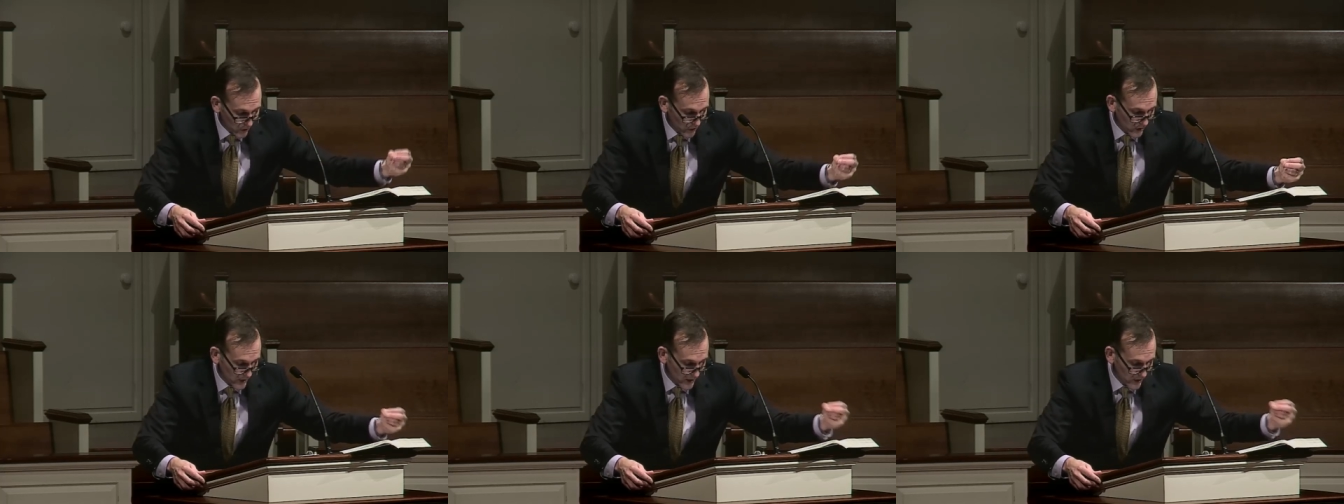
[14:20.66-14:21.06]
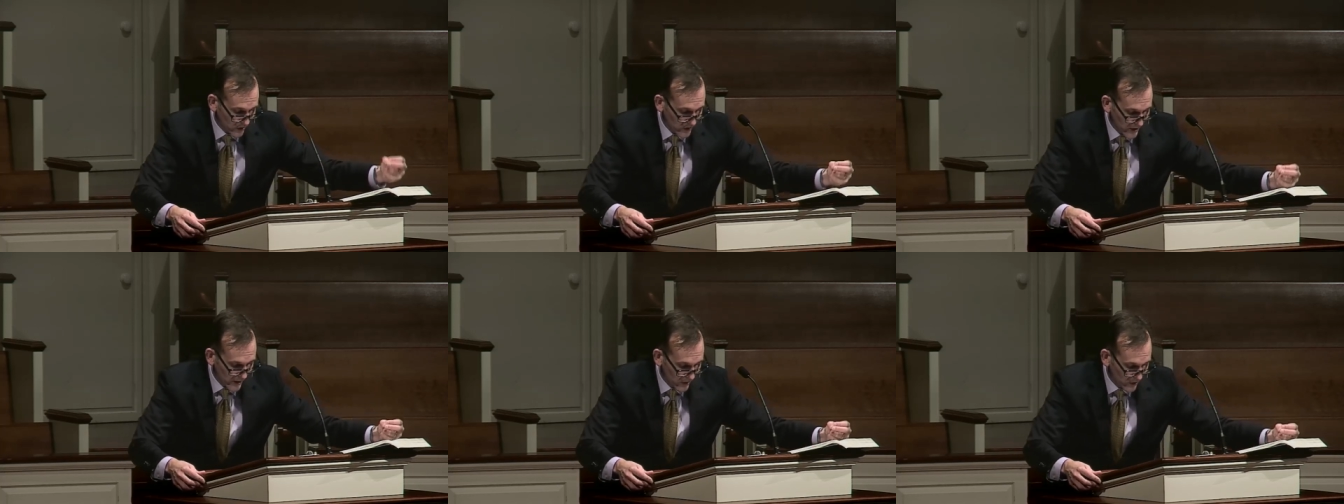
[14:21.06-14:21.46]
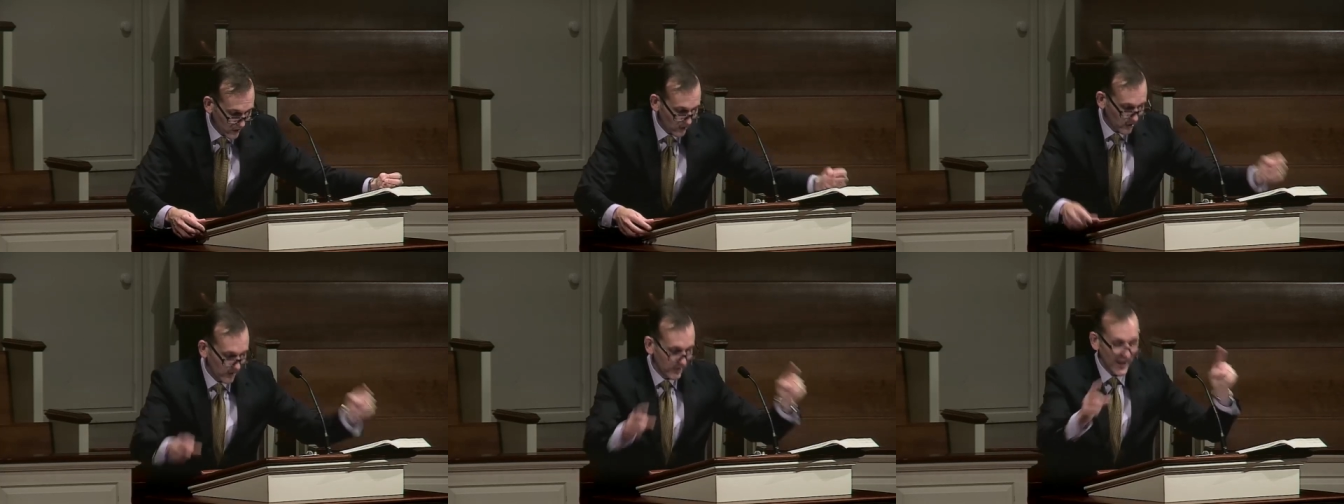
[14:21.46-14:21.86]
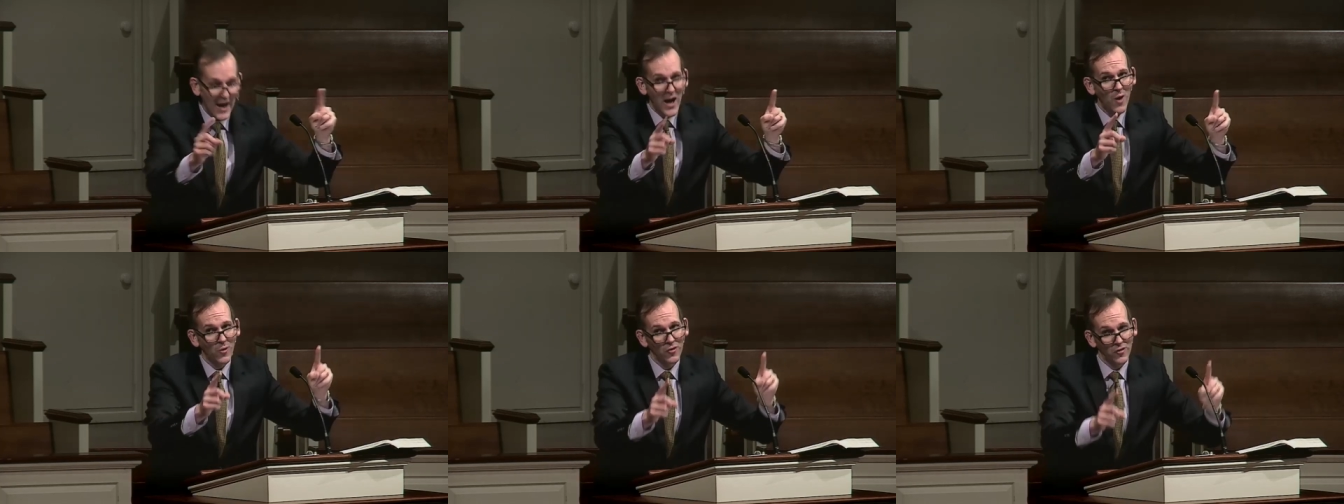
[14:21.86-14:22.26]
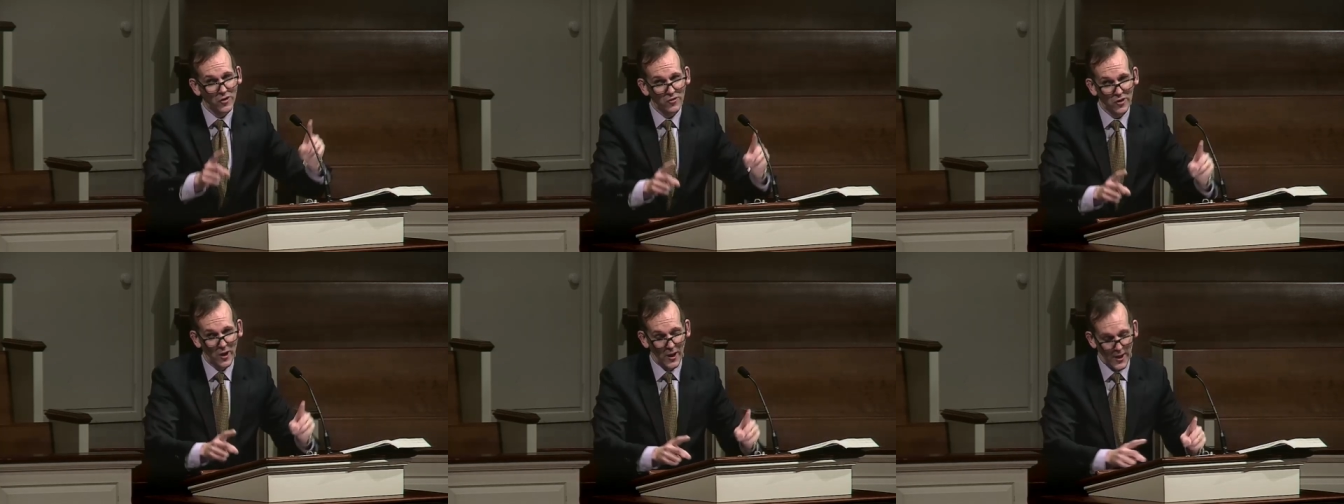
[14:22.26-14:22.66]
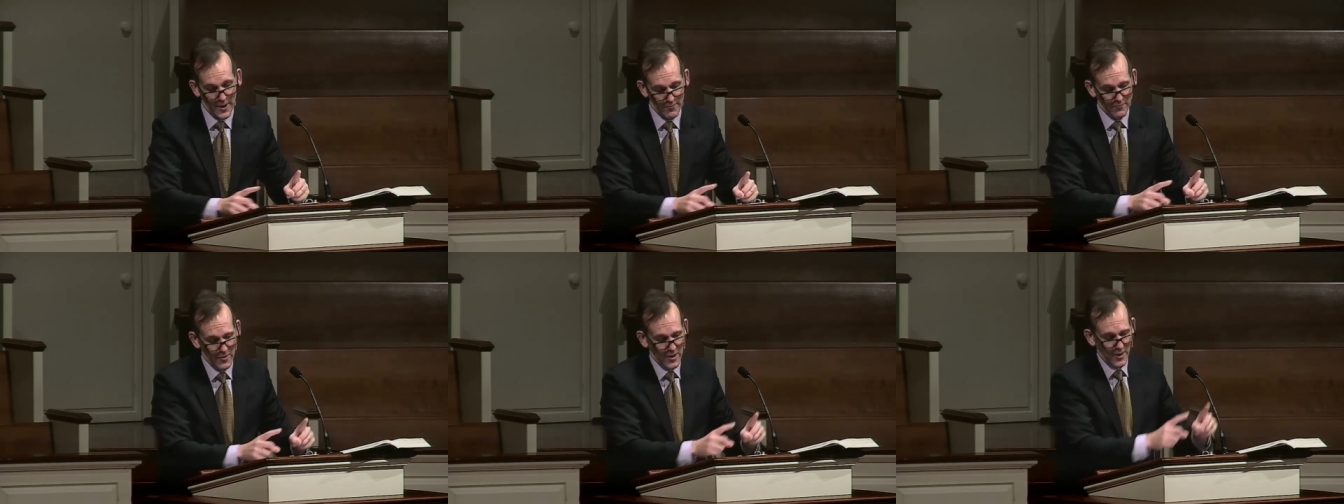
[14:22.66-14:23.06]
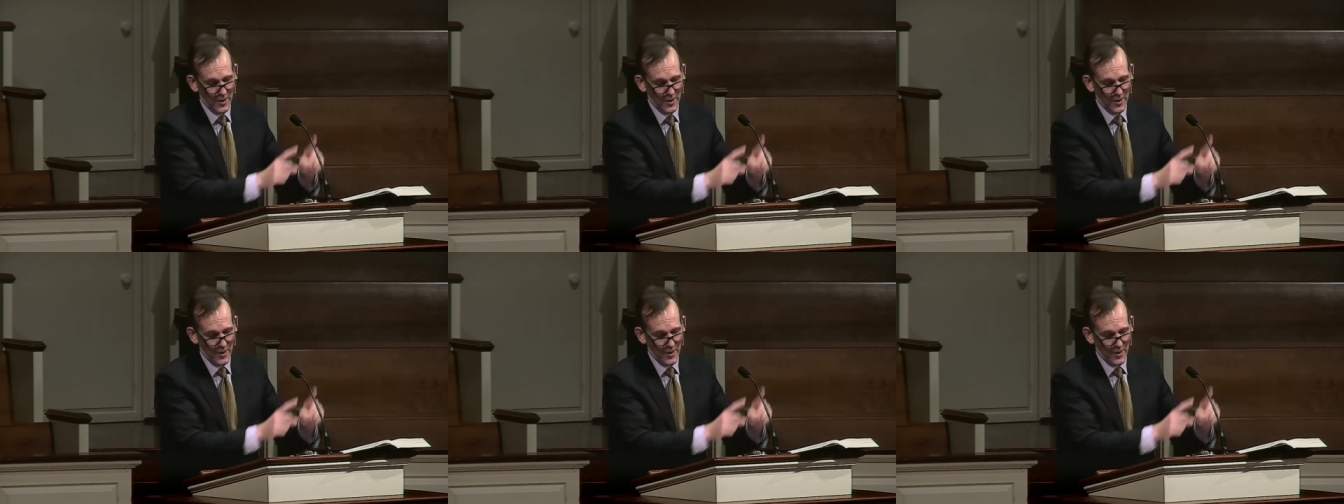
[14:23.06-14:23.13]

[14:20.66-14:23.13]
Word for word: to see Jesus. So now is the time.